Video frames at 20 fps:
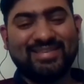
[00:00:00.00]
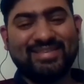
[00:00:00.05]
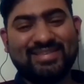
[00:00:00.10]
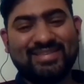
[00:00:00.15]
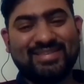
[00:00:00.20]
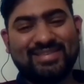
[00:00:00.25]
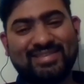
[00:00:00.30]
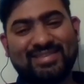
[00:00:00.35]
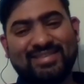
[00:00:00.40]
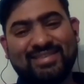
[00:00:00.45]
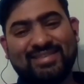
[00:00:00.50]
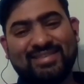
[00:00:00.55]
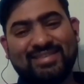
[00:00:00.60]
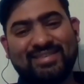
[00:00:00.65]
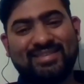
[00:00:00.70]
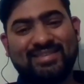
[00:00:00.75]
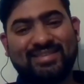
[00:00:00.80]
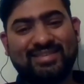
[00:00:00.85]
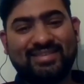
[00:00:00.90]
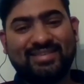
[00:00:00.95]

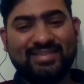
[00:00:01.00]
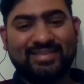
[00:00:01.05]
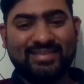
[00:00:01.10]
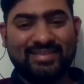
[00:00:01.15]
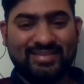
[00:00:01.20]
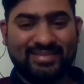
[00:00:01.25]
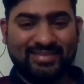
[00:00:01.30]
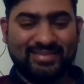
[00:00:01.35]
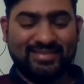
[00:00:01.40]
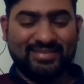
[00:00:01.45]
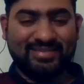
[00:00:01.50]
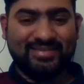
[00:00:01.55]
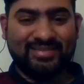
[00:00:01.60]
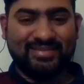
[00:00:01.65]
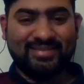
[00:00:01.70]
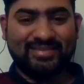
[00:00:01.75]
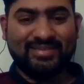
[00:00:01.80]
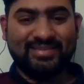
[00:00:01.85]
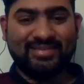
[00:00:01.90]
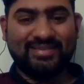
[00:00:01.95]

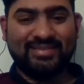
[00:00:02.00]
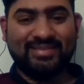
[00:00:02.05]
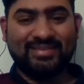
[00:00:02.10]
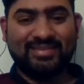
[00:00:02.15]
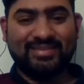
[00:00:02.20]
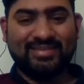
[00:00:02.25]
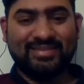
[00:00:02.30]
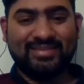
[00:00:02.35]
[no speech]